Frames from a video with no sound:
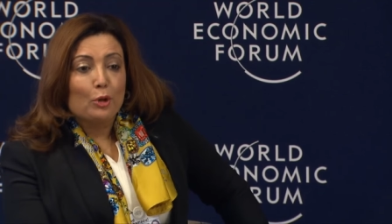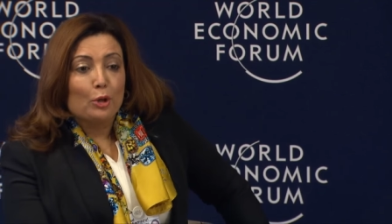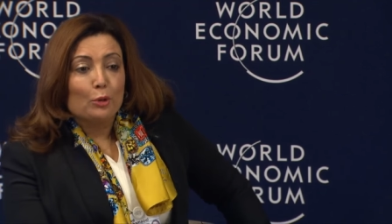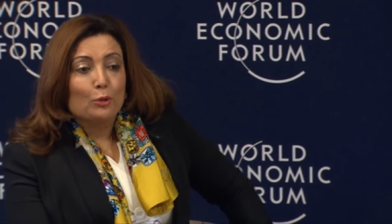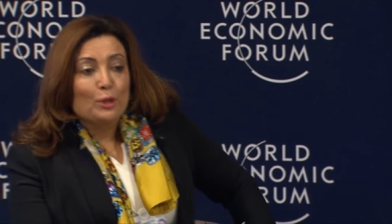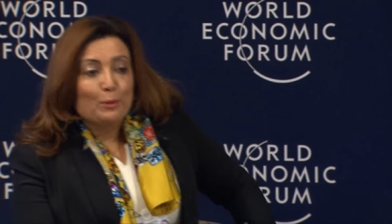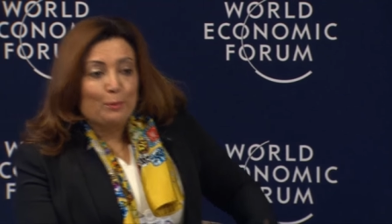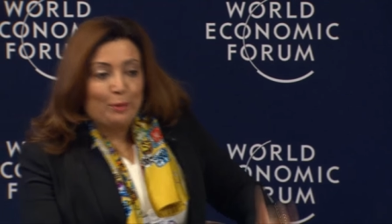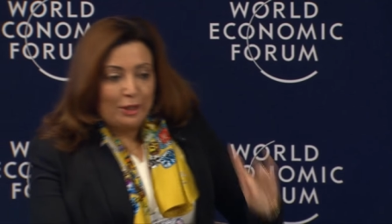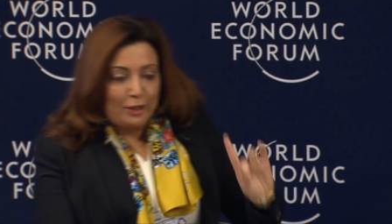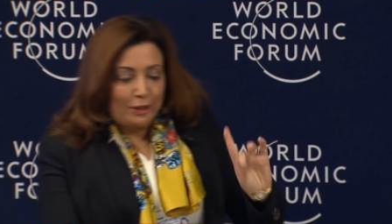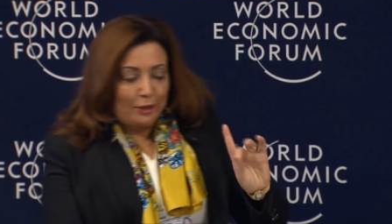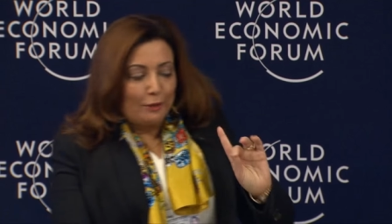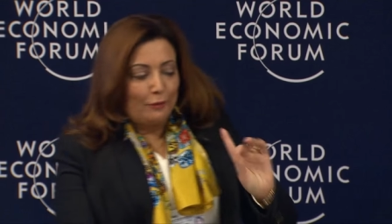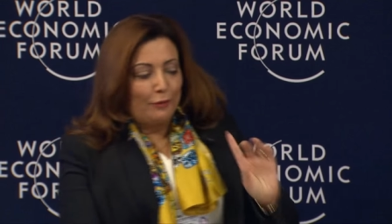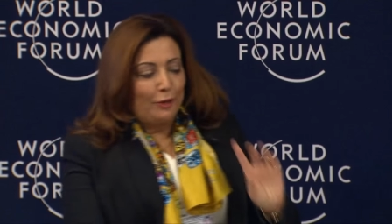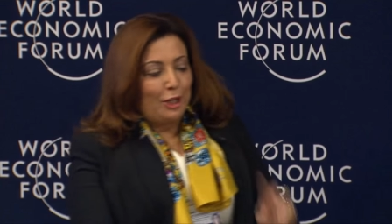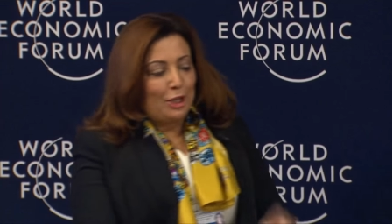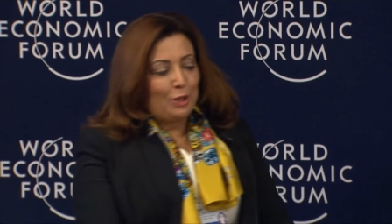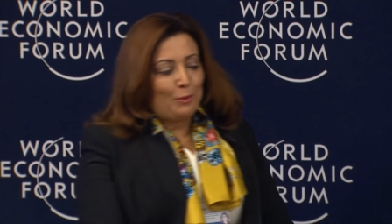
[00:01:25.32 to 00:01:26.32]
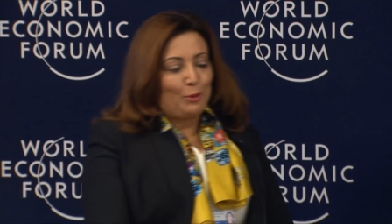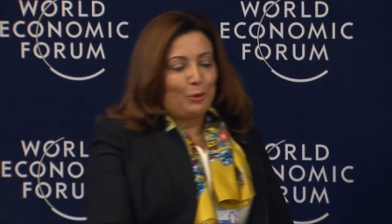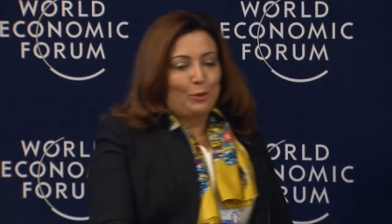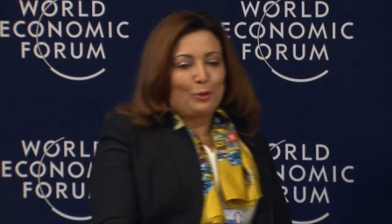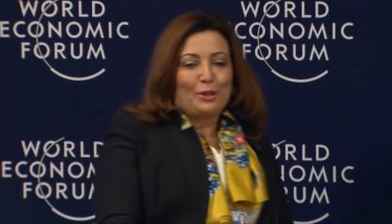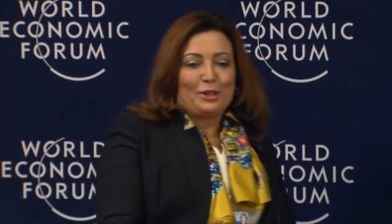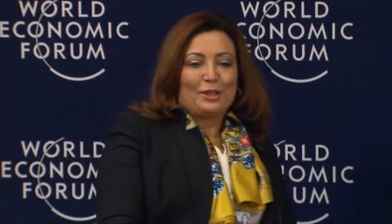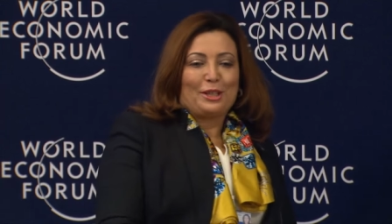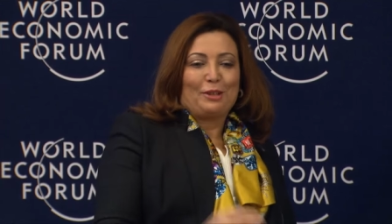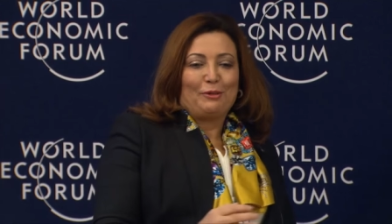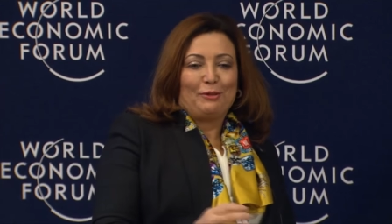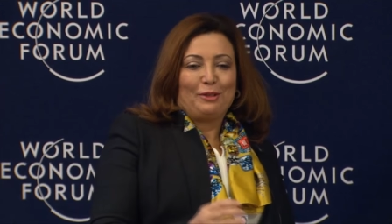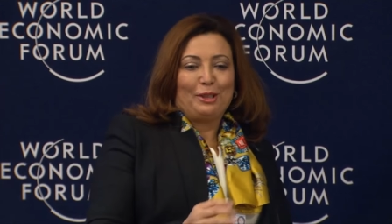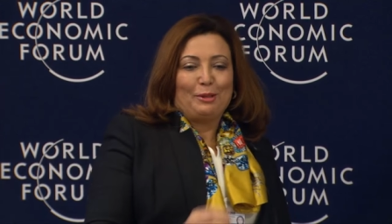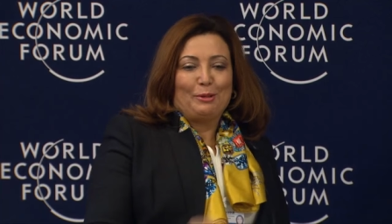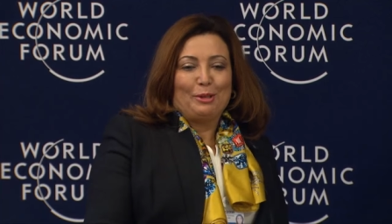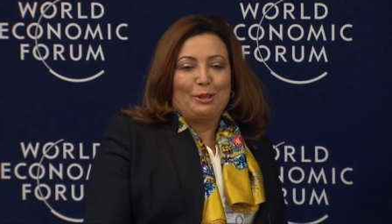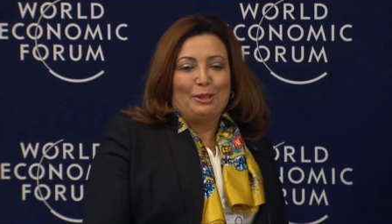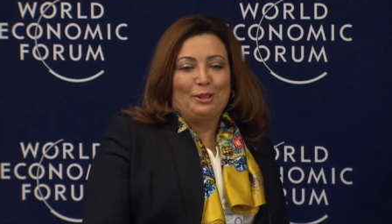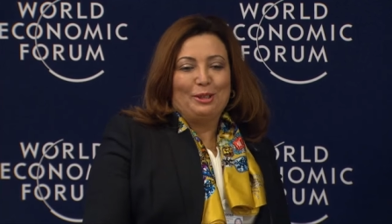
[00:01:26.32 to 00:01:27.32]
going to speak in French because I
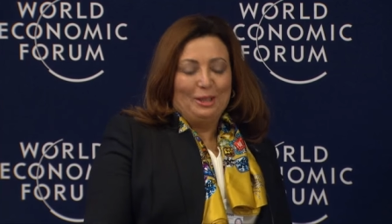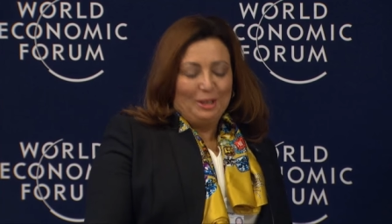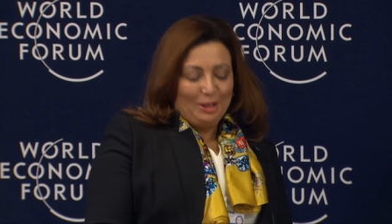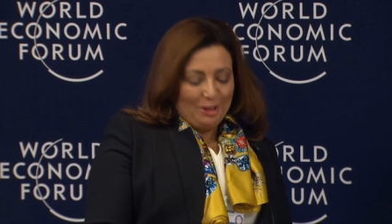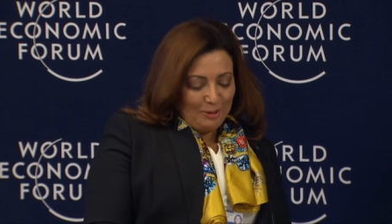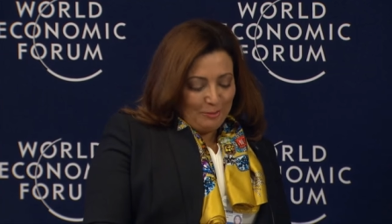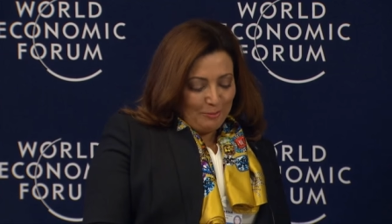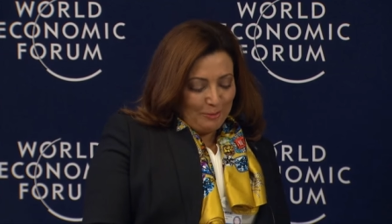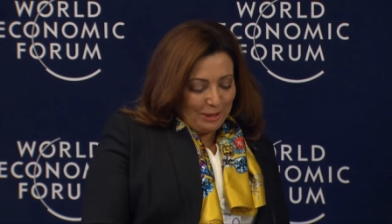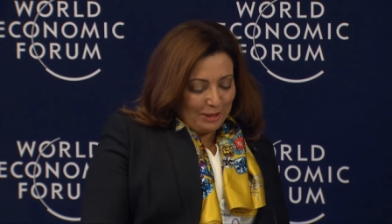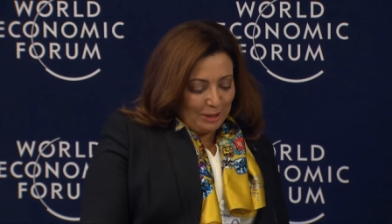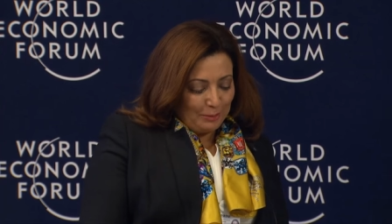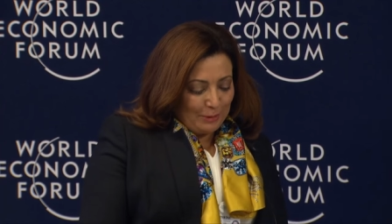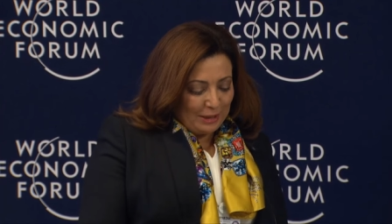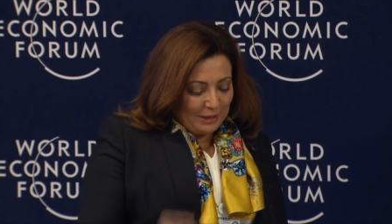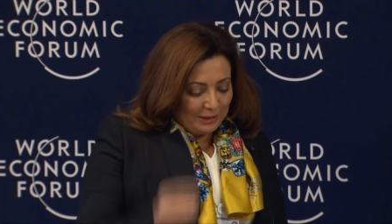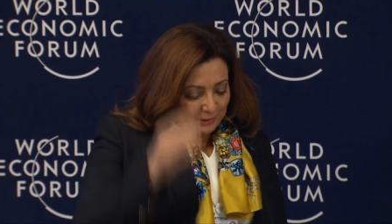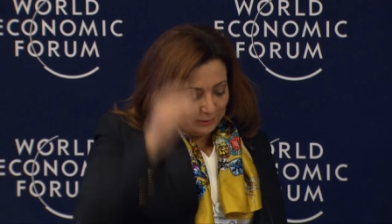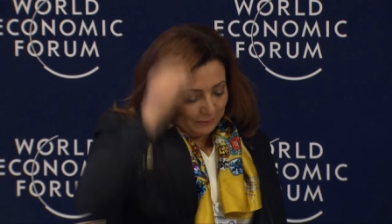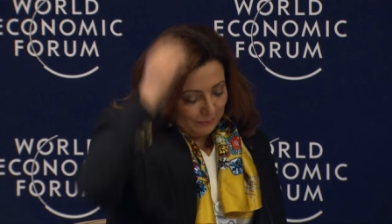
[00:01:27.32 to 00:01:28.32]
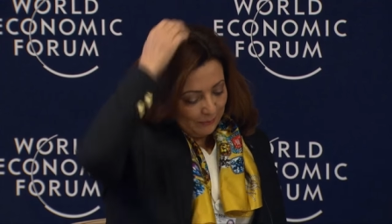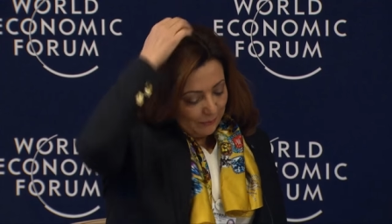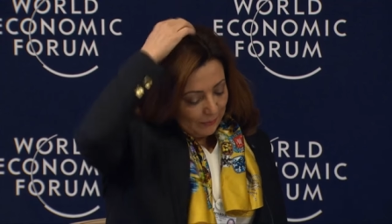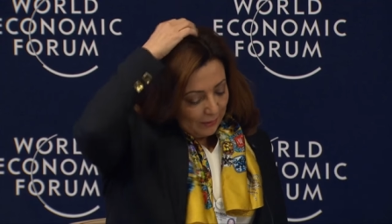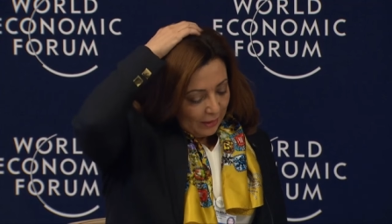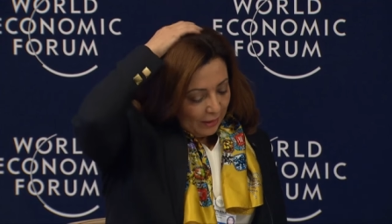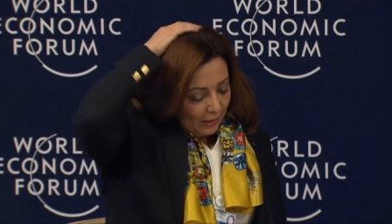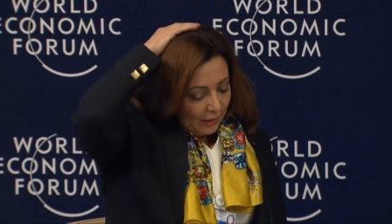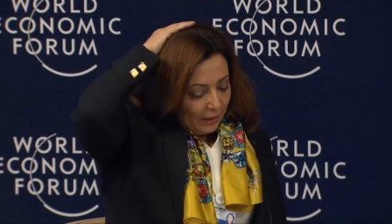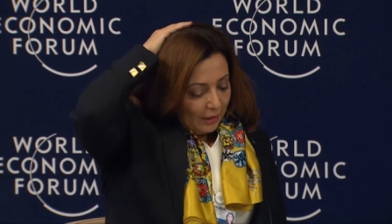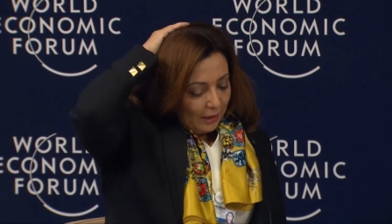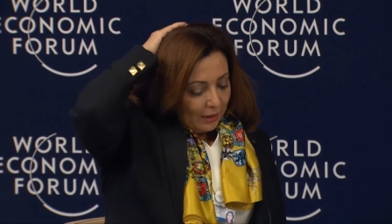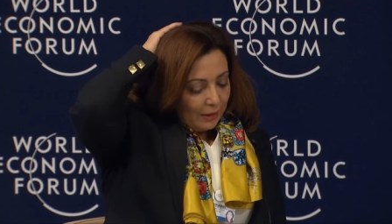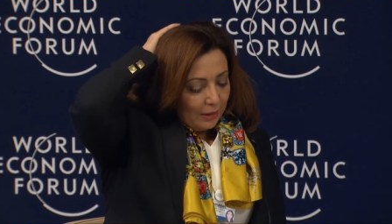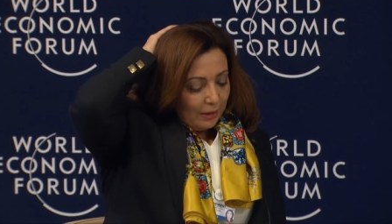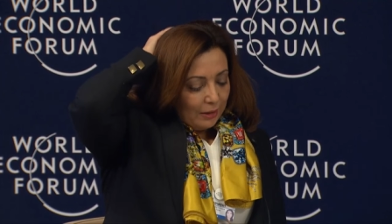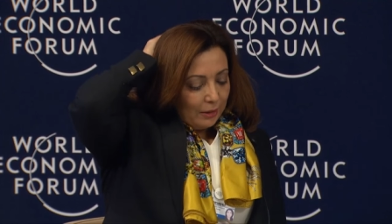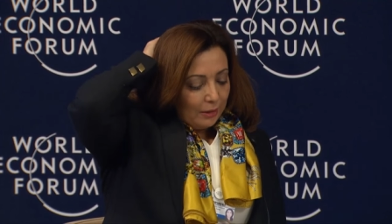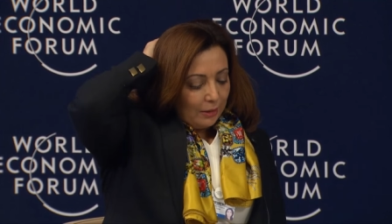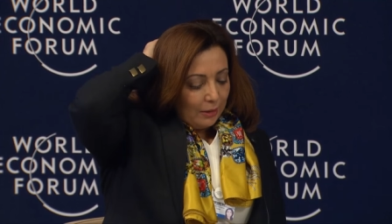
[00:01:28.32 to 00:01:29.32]
feel uh, better, but. Uh
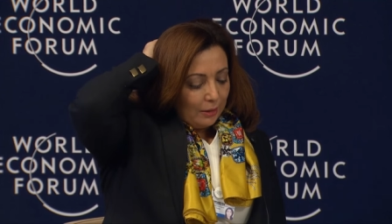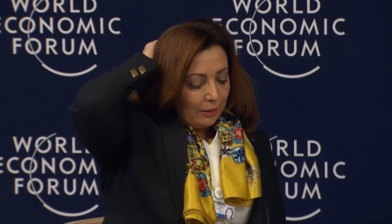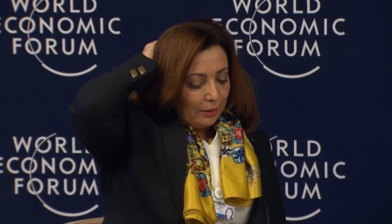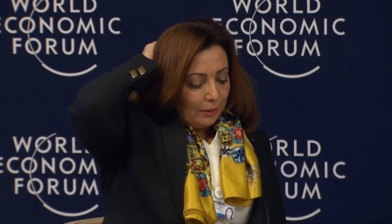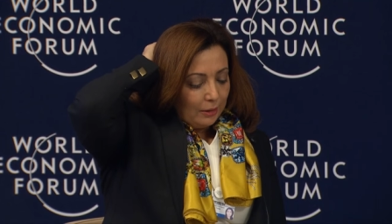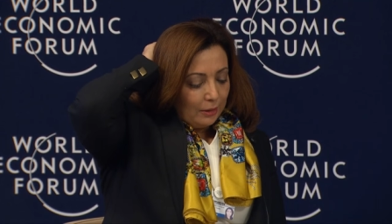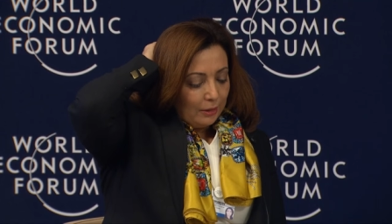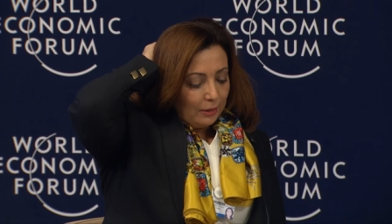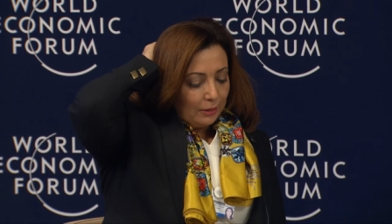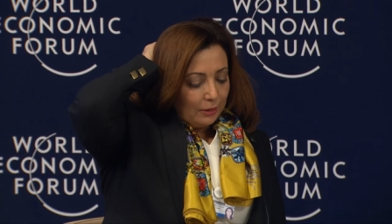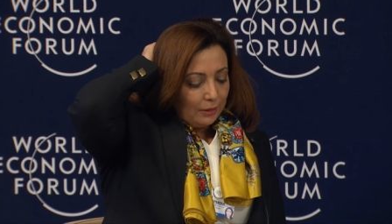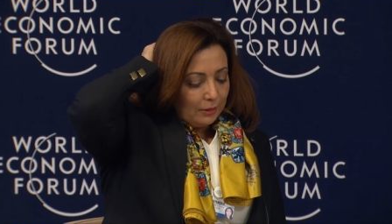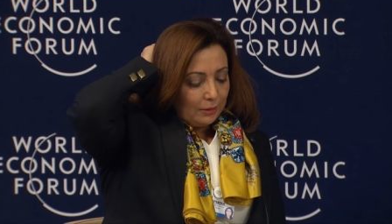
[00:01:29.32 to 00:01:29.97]
Euh,